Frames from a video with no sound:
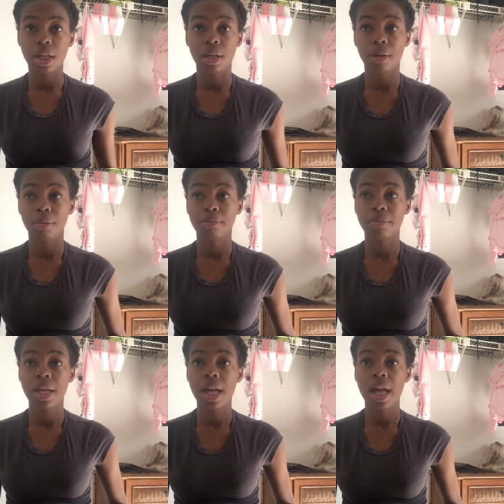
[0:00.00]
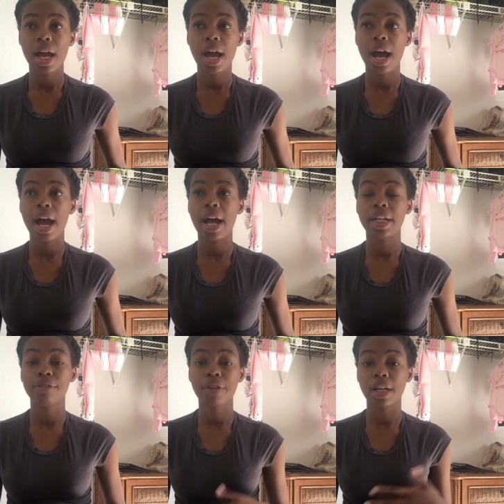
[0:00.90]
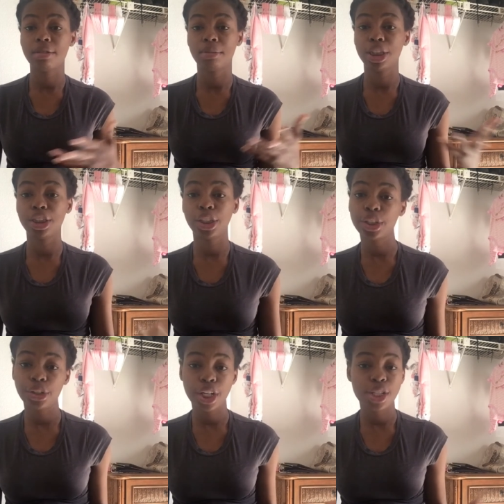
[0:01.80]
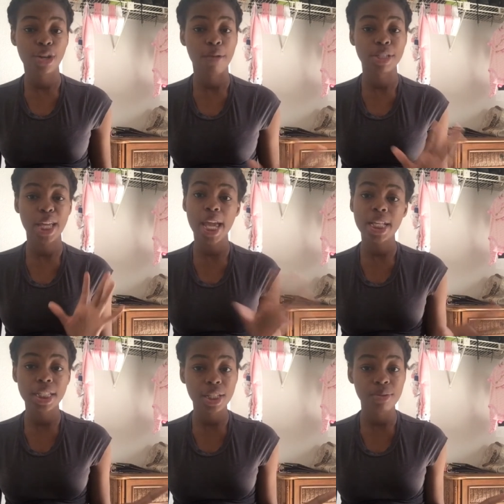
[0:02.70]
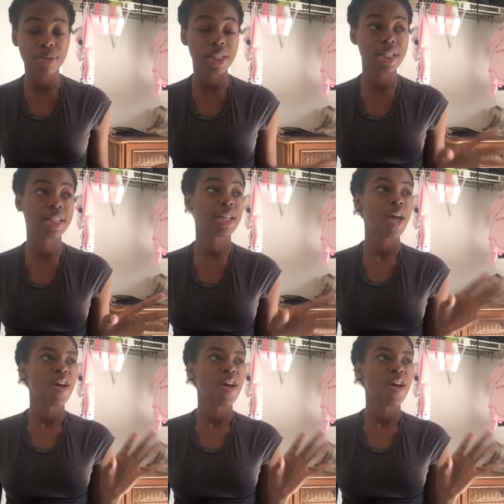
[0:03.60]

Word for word: Um, I didn't find out my gender until I was 18 weeks.